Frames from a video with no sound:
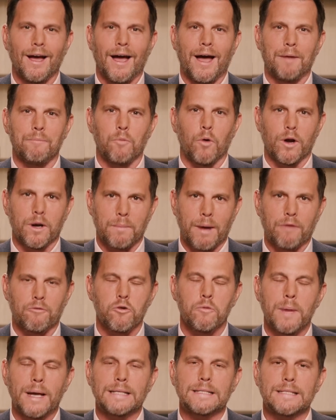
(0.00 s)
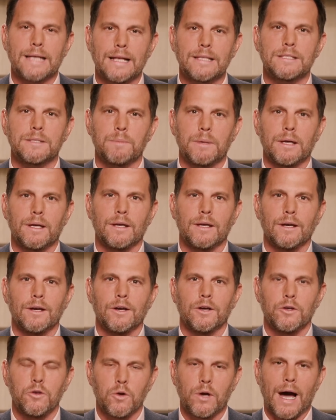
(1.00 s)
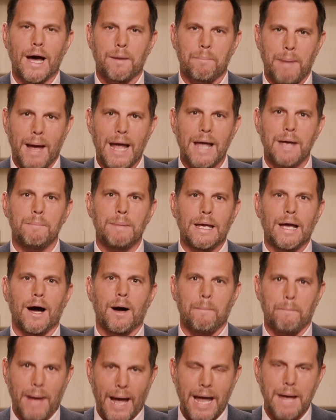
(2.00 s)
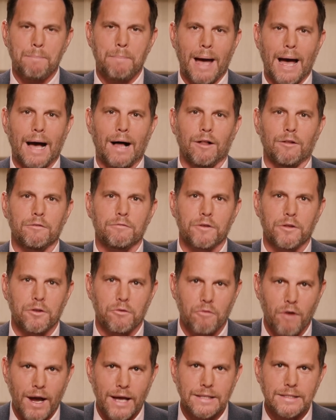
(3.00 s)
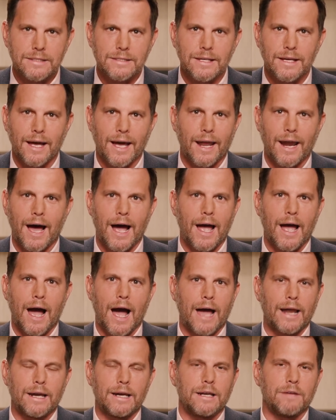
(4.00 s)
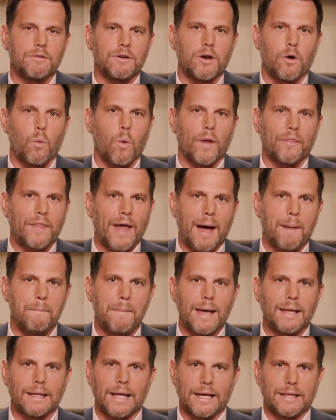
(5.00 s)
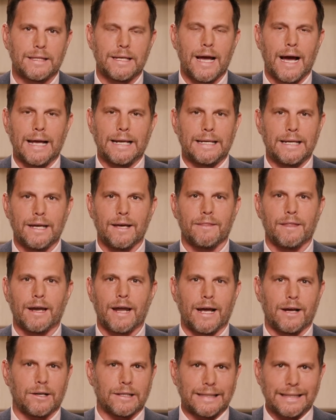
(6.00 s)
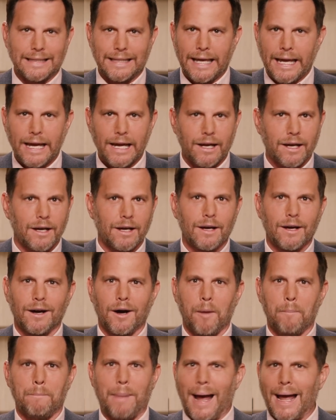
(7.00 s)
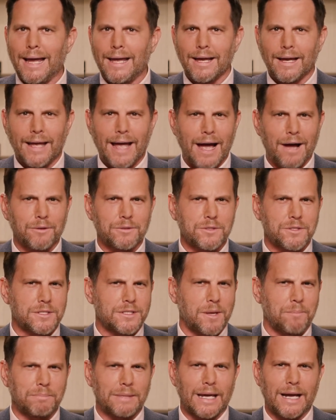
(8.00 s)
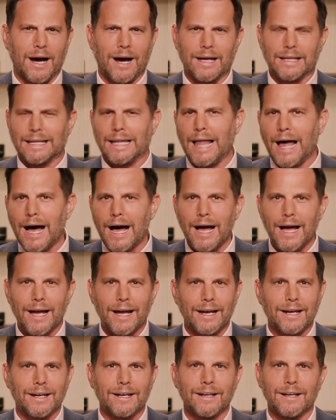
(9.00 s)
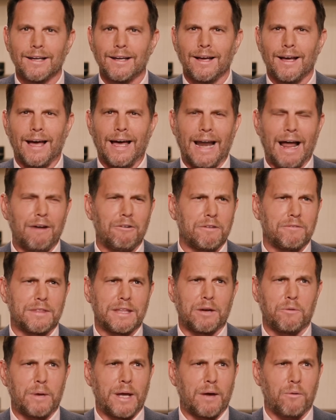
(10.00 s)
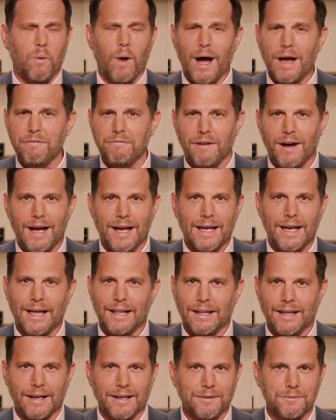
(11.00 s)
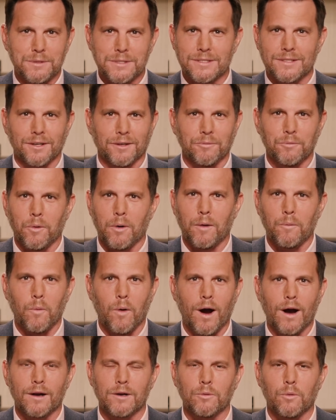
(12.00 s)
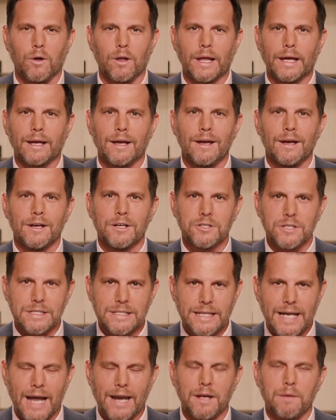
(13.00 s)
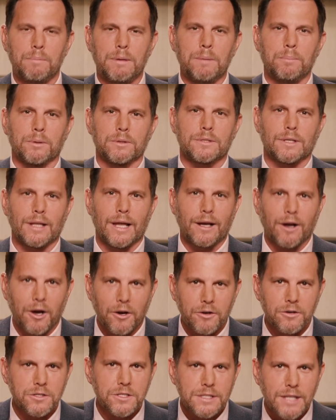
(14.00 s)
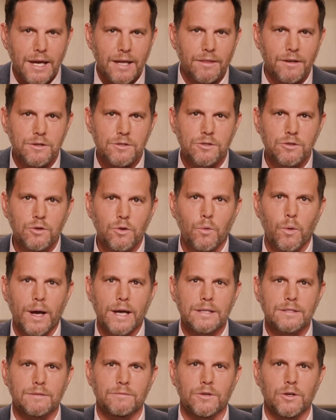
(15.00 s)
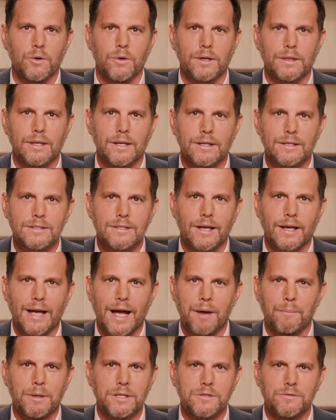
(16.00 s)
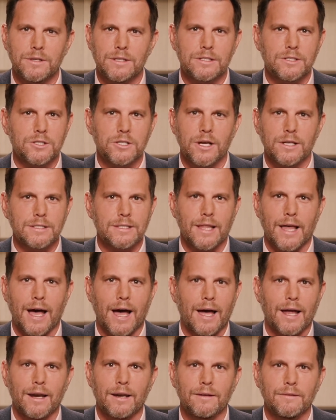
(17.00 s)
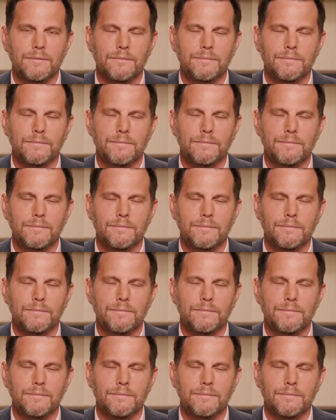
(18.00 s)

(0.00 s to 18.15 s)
And one of my roommates said to me, You got to pay me on PayPal for the rent. And I, I didn't even know what that meant. Like the idea that I could link a bank account to something online. And I don't even think we had Wi Fi yet. Like it was still wired to the wall. Like just getting people to like understand there's new ways of doing things. Like how much of it is just that?